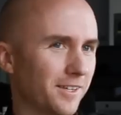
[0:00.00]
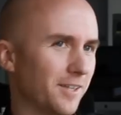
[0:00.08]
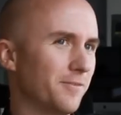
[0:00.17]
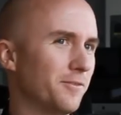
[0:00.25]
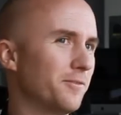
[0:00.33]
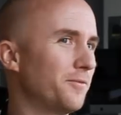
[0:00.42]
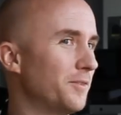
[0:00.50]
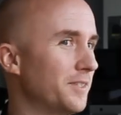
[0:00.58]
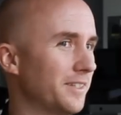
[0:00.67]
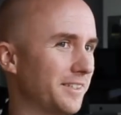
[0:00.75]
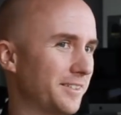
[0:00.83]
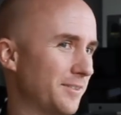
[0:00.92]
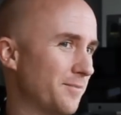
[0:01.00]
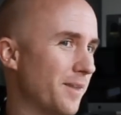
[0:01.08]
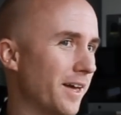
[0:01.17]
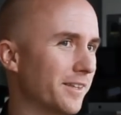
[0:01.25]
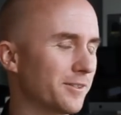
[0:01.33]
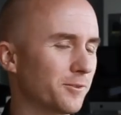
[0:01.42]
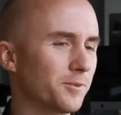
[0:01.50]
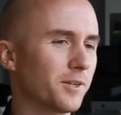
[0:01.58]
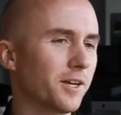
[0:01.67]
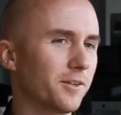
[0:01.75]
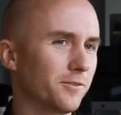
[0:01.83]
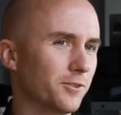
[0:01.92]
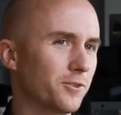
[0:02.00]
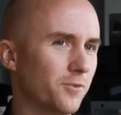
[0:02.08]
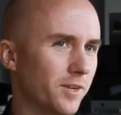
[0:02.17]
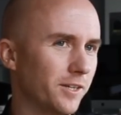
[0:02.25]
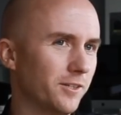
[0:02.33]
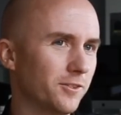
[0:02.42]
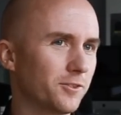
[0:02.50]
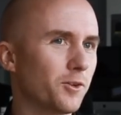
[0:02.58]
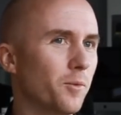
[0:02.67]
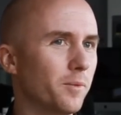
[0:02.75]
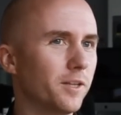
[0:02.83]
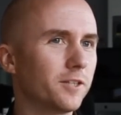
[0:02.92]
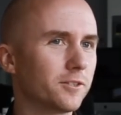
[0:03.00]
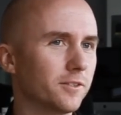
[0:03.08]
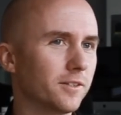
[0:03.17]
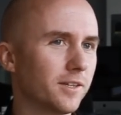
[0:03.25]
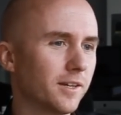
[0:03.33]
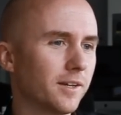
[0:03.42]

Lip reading: and the love of physics and maths is kind of a strange combination.